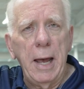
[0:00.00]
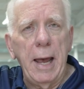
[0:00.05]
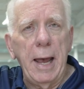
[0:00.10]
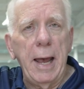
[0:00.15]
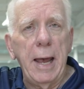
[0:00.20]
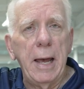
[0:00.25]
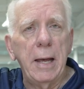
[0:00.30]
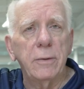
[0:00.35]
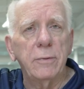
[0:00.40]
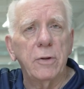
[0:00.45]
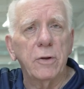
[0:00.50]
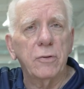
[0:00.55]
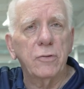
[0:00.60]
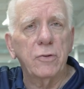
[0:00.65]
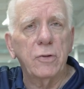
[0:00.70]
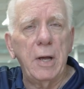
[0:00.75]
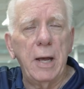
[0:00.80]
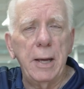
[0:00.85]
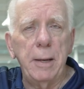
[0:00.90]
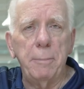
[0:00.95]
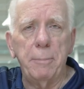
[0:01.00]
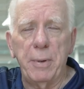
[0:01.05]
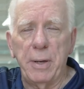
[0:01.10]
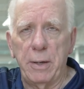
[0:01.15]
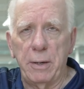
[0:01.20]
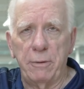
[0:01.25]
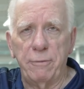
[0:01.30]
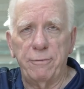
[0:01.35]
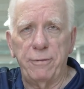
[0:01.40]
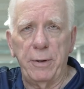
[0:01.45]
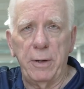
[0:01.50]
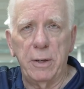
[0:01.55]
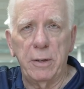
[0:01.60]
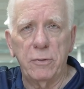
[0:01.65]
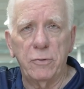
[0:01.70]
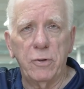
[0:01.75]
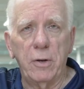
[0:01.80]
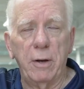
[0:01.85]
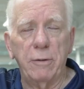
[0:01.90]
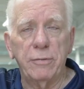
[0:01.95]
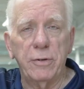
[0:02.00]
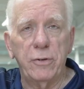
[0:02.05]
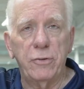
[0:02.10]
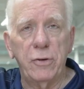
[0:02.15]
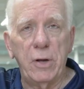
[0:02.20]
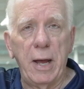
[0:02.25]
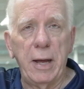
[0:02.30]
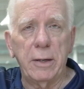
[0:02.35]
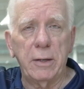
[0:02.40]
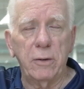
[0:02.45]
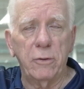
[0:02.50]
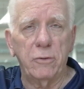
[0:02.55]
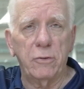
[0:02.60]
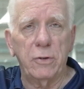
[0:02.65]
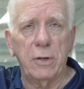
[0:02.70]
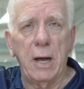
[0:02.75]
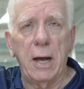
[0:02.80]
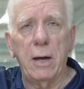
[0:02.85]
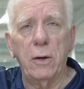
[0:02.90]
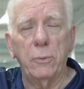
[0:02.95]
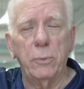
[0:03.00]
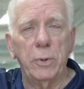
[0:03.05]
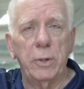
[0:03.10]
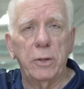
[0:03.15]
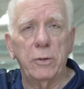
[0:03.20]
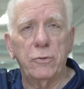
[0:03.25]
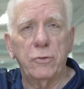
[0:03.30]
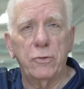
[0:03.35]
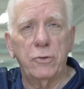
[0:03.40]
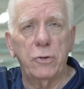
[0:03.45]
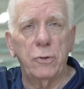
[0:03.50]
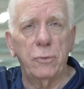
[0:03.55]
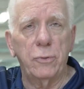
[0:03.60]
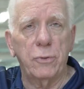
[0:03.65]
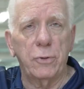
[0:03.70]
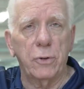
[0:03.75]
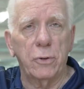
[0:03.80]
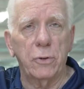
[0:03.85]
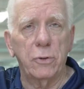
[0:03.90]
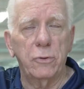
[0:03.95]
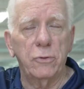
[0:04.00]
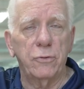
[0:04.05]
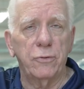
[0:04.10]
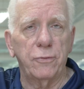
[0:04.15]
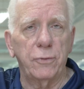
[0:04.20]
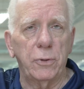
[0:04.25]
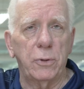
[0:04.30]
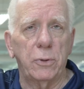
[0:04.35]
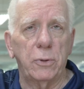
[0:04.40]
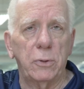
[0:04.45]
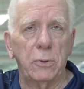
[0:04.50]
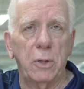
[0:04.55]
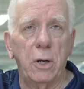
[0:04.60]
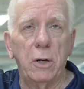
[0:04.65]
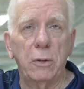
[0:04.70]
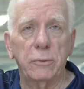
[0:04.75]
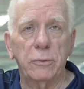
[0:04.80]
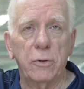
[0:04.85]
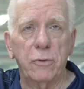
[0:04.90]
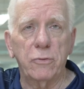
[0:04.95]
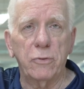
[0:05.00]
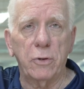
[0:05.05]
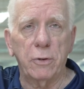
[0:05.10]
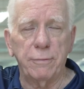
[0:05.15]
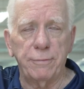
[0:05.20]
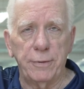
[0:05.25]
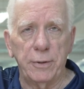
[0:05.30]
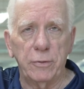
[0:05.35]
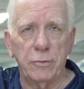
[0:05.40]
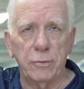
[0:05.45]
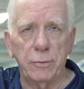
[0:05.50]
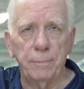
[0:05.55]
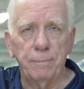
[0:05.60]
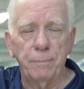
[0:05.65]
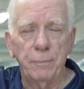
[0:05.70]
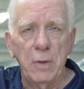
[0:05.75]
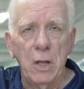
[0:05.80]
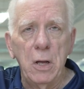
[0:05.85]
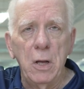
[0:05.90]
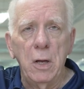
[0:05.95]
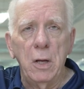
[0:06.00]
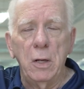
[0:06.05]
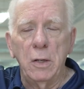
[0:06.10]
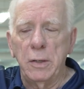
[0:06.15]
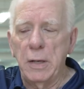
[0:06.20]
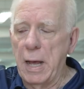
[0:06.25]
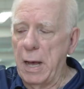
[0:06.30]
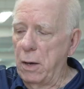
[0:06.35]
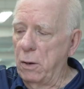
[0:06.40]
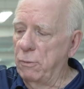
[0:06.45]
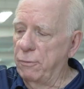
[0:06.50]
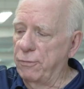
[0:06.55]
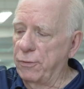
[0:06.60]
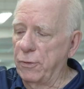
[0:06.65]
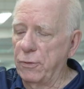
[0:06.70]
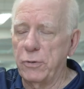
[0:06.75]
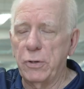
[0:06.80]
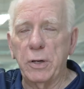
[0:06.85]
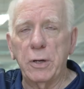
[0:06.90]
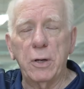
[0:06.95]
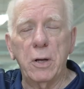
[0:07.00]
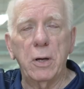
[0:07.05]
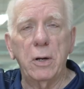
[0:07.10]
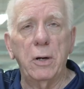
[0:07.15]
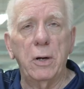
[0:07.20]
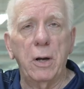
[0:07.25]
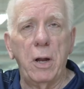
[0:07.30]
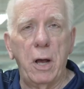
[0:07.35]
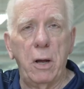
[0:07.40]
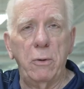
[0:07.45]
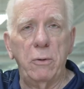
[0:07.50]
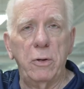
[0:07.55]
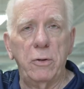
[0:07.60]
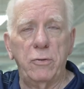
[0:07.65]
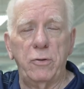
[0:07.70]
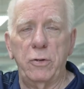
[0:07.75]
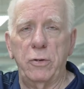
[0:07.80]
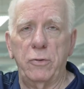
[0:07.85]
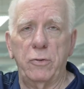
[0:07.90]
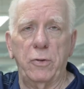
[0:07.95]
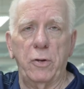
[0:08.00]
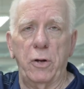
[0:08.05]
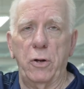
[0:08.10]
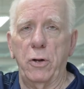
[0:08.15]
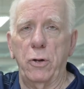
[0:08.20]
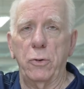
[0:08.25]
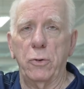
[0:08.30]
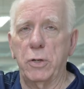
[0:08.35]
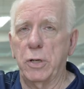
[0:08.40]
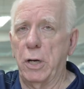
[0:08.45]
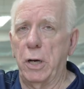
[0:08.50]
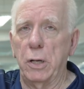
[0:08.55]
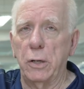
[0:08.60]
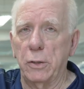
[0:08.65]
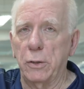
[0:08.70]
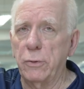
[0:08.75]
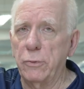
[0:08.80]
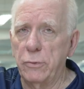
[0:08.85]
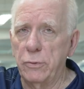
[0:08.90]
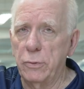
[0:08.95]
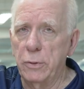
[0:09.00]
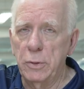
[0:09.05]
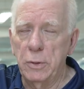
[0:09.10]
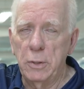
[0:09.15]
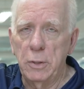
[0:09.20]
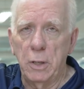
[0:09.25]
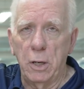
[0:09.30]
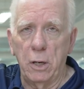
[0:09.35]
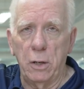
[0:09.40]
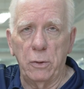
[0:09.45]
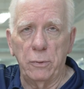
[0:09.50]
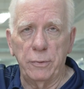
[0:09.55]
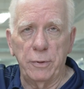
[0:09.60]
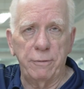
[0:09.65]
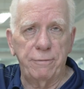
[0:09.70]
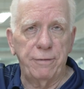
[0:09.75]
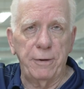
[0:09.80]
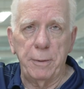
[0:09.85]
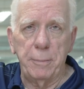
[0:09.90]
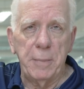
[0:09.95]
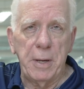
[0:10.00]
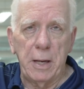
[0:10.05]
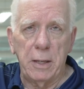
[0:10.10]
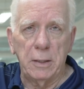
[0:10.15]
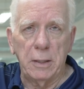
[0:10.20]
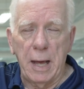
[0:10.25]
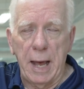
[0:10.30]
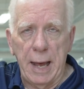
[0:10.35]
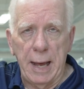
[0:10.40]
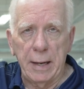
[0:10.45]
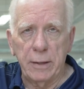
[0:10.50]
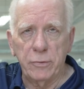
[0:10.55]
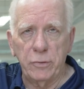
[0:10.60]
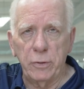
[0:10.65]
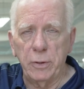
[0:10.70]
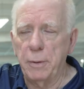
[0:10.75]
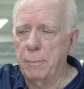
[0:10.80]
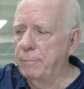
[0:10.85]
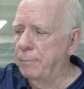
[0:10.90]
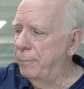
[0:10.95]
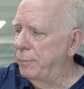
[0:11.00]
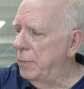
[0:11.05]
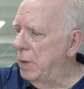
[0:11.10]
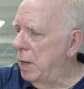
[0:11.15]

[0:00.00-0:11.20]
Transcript: and the same benefits of a jacket style when it's two thirds full on the surface. Now, first thing you're gonna notice is the new colors on the female axiom.